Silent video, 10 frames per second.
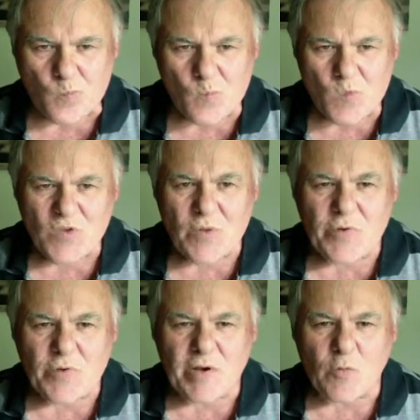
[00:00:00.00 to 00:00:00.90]
So
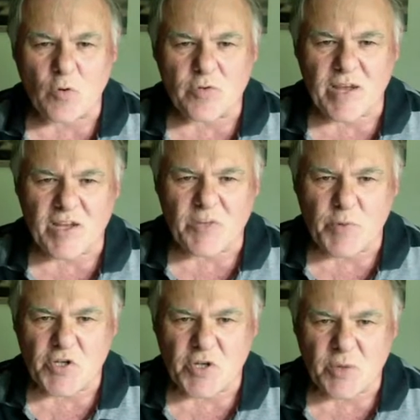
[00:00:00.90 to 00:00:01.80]
threatening rook takes
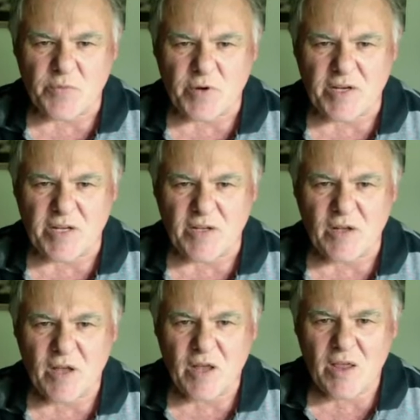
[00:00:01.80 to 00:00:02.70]
bishop, threatening
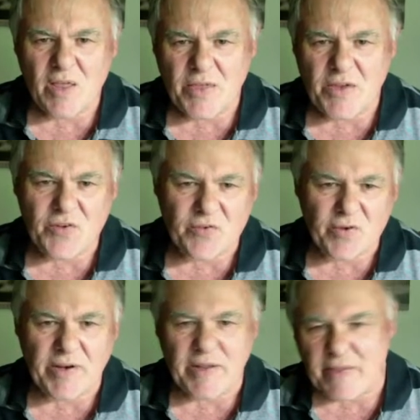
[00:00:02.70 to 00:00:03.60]
this,
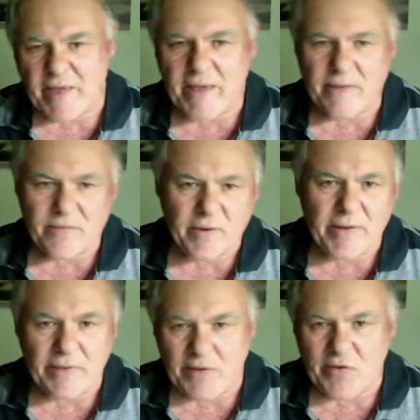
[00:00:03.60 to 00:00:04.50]
threatening that,
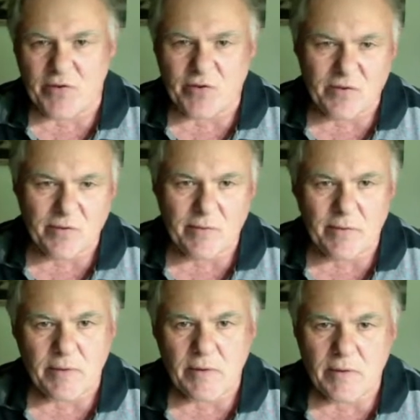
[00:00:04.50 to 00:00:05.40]
threatening this,
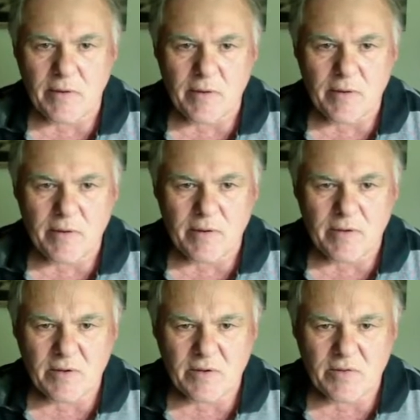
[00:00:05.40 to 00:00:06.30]

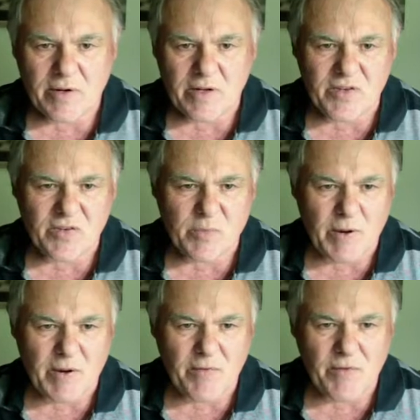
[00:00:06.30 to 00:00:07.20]
threatening just about
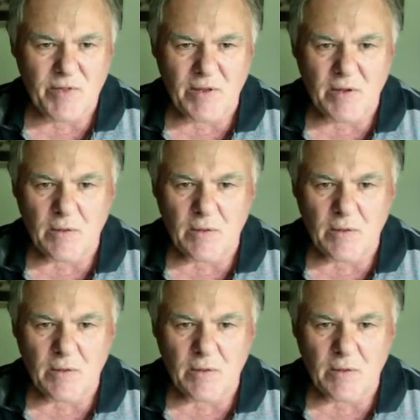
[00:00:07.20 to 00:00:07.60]
everything.